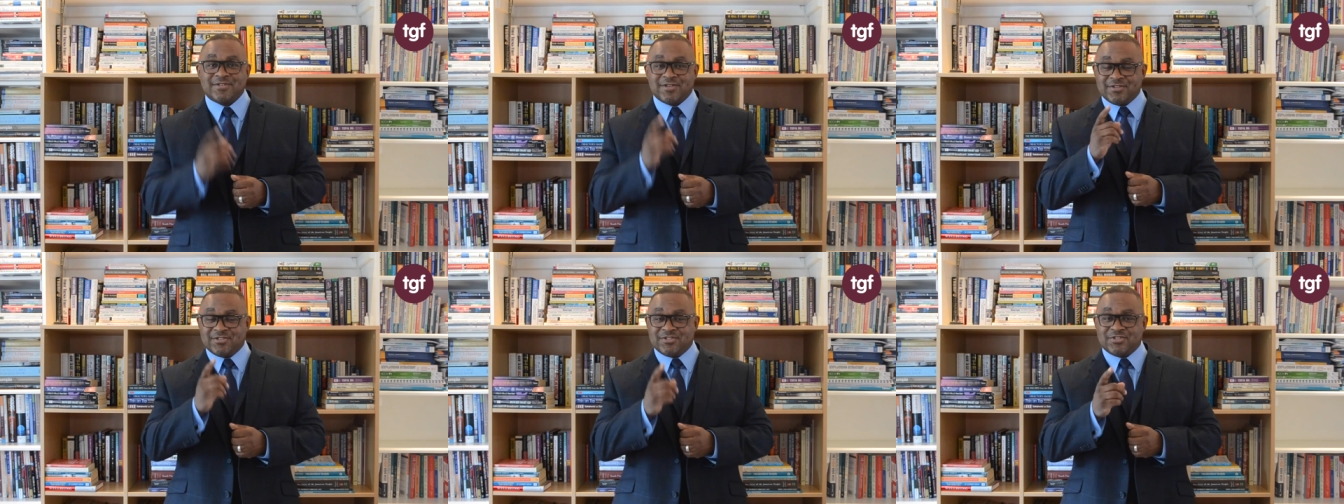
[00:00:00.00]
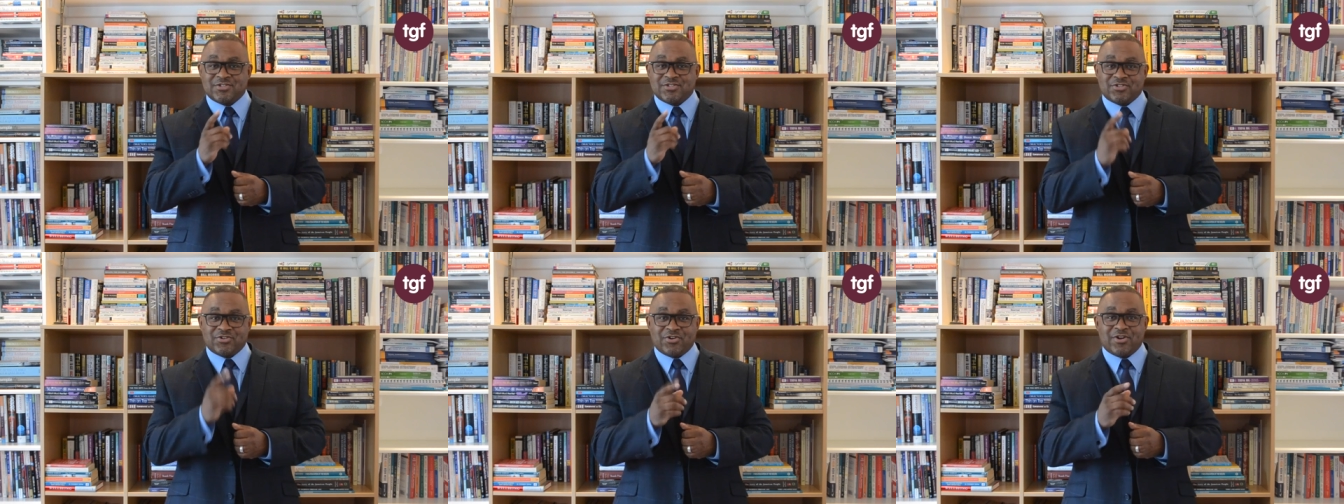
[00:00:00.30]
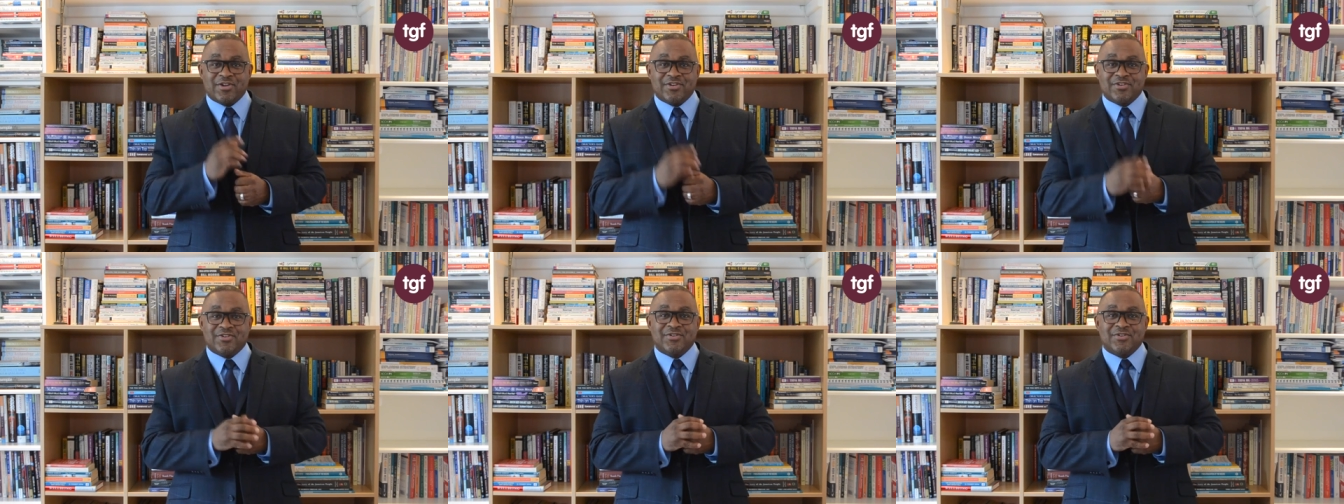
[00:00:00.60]
I
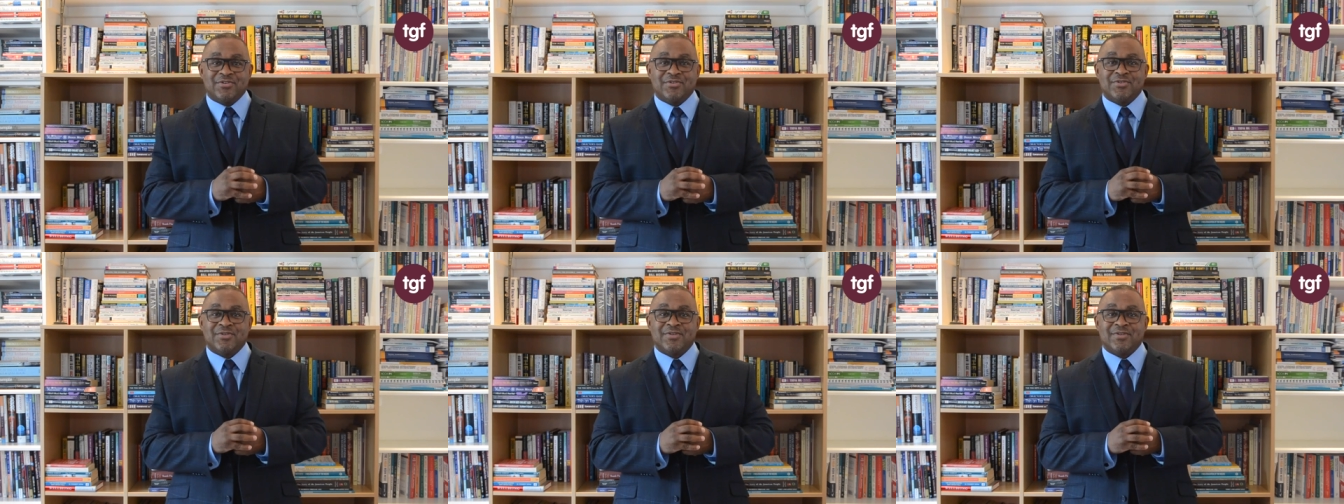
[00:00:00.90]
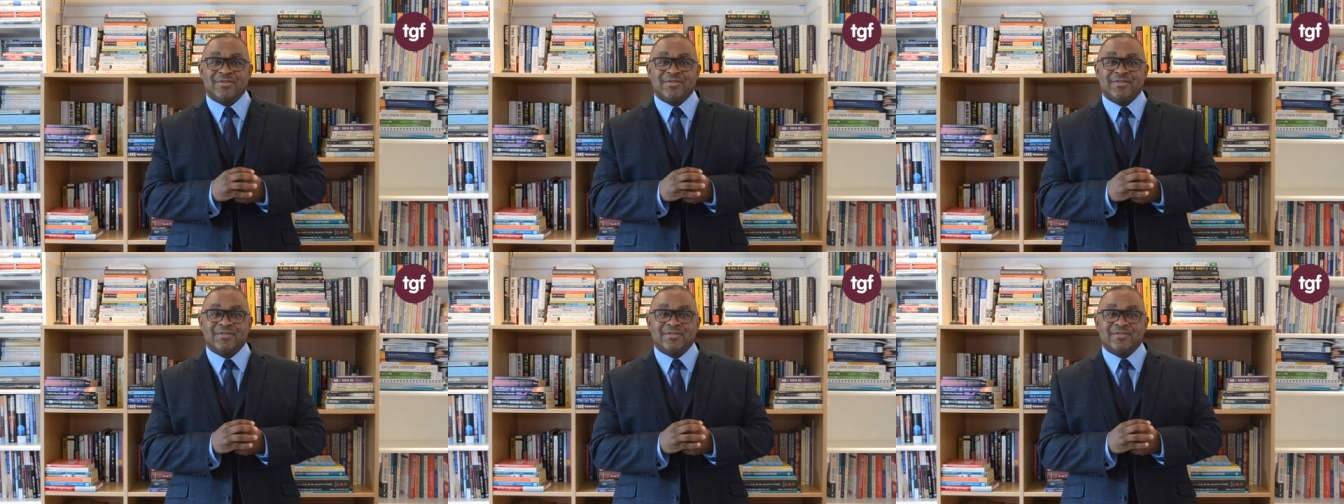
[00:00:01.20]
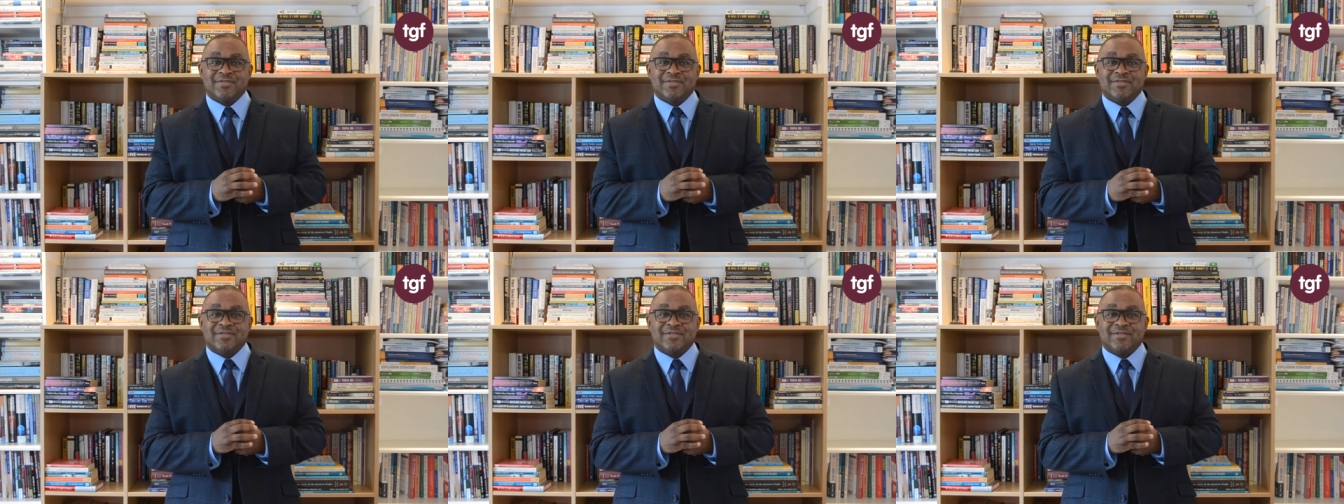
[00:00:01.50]
tried you,
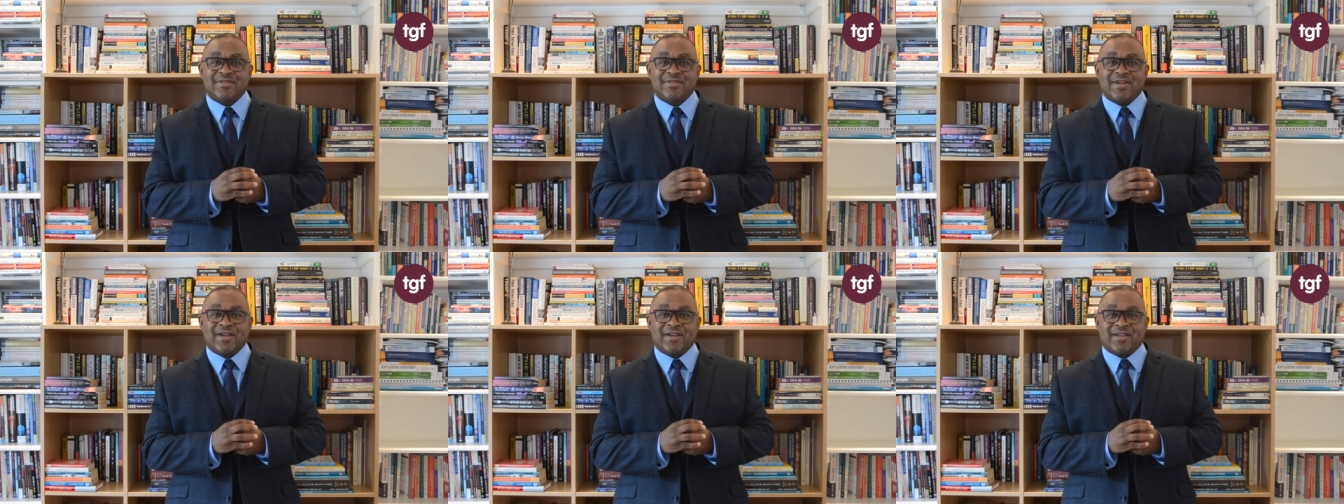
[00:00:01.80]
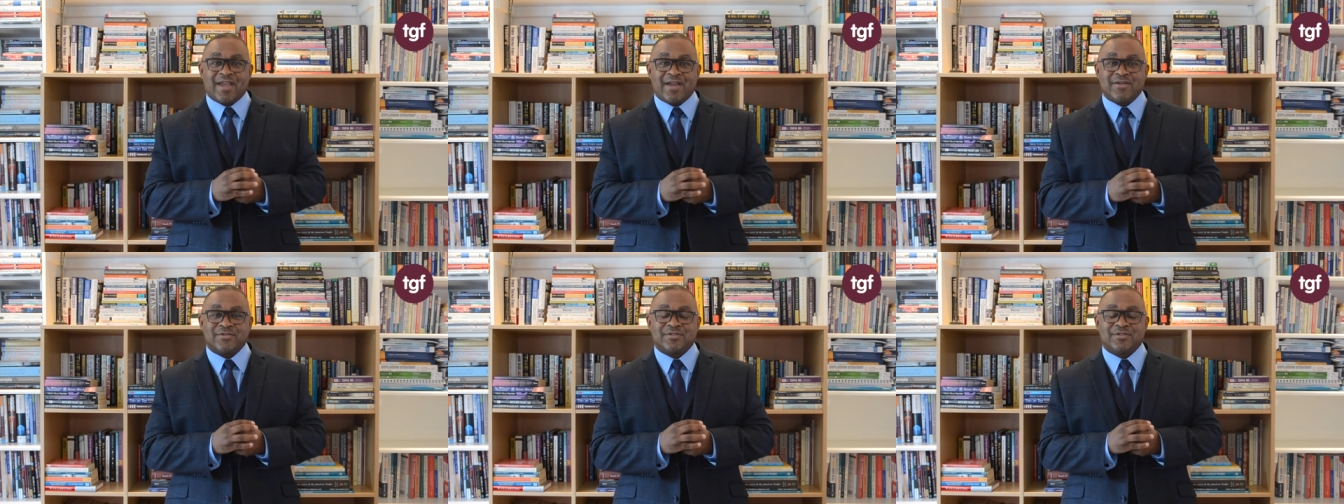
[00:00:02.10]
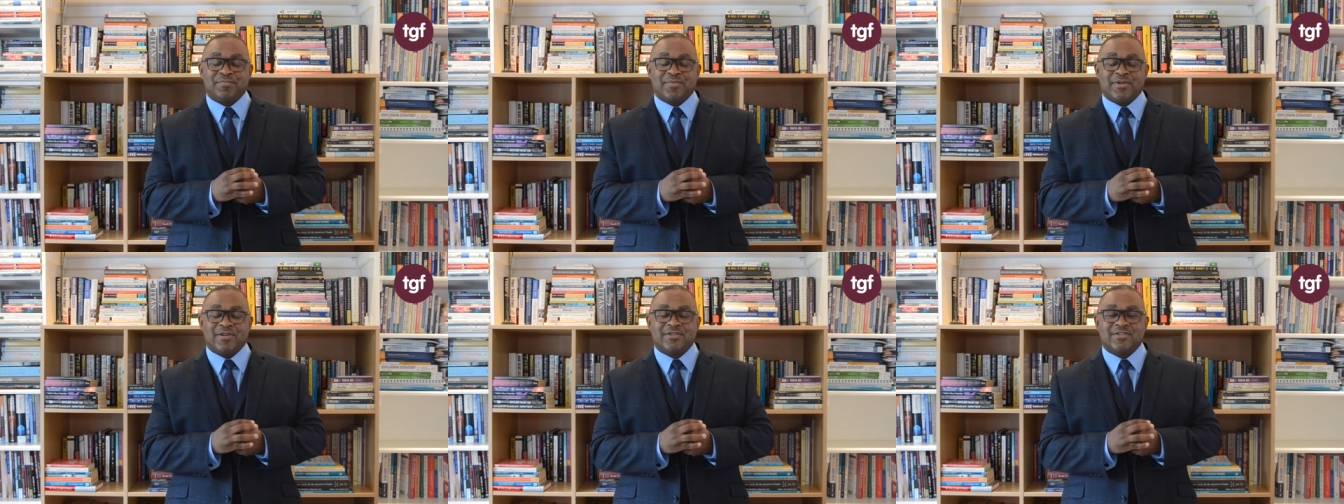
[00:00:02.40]

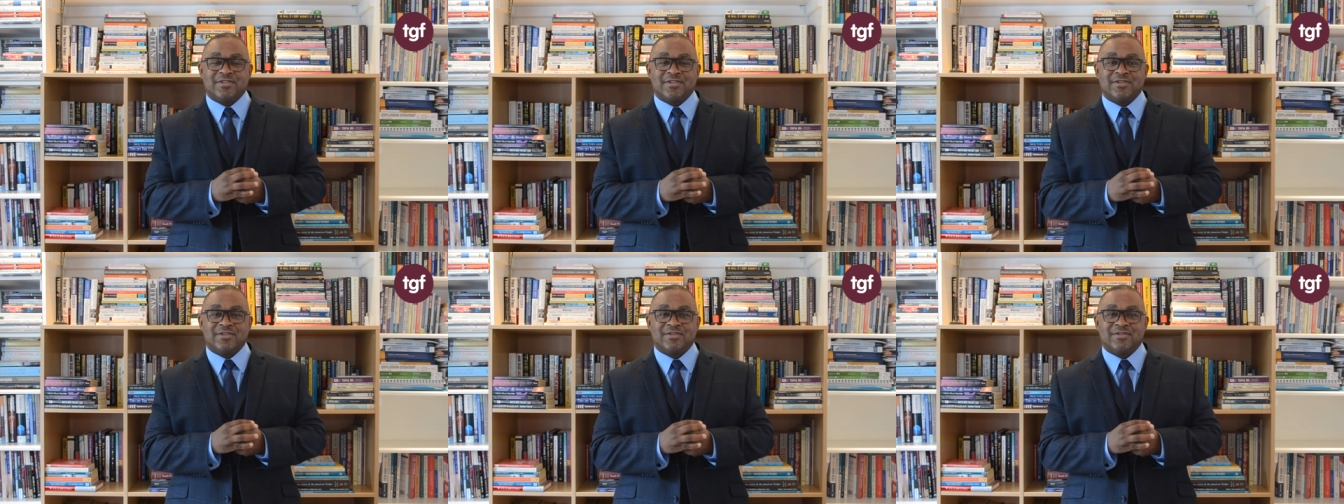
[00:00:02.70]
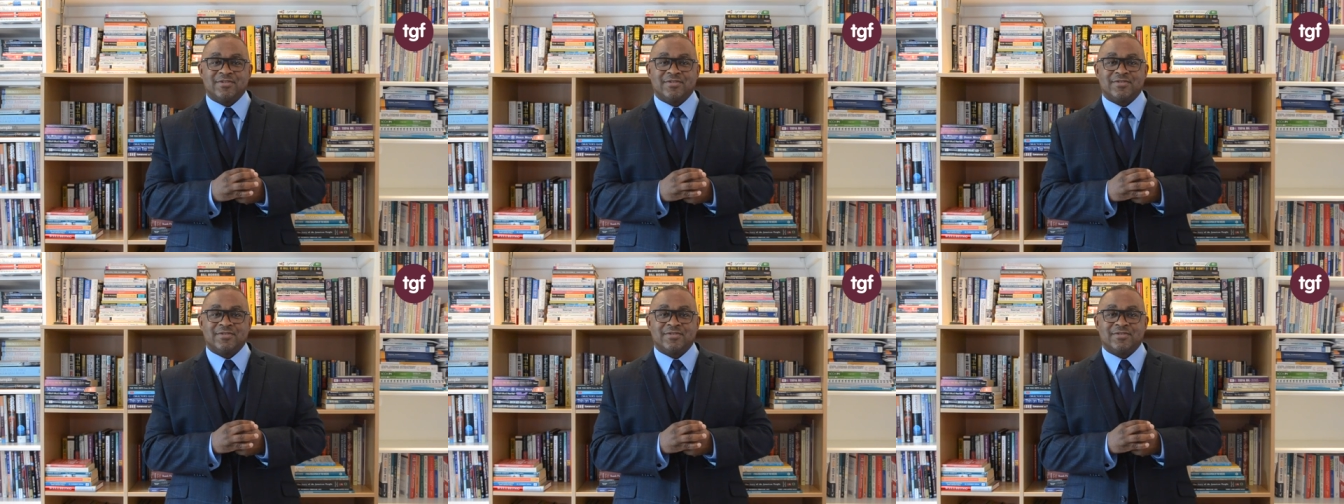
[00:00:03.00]
accountability.